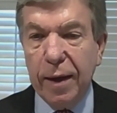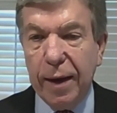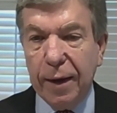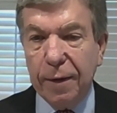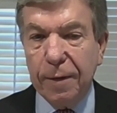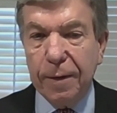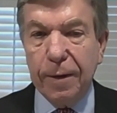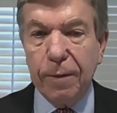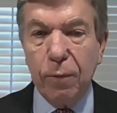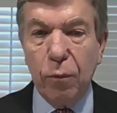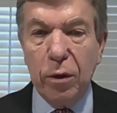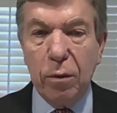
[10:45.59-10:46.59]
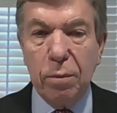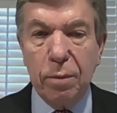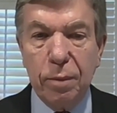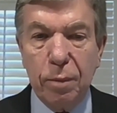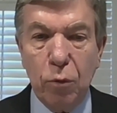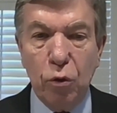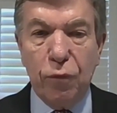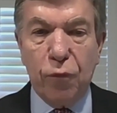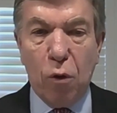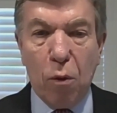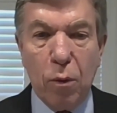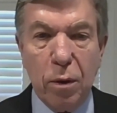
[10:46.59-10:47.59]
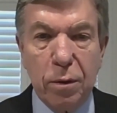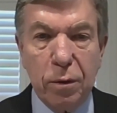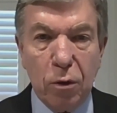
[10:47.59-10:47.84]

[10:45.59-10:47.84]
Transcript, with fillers: and uh, we'll move forward